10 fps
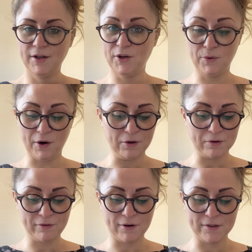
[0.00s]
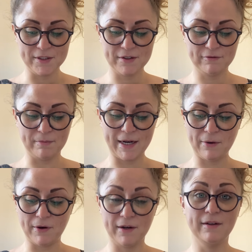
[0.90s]
Oh, horror of horrors. From
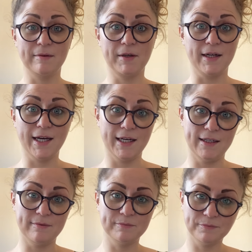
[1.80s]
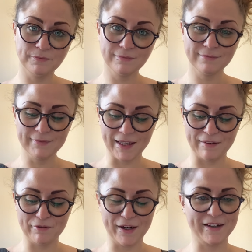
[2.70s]
now on, I'm going to hide it.
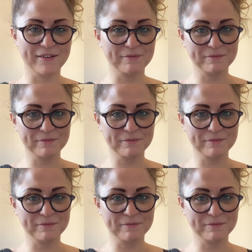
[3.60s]
Anne Frank.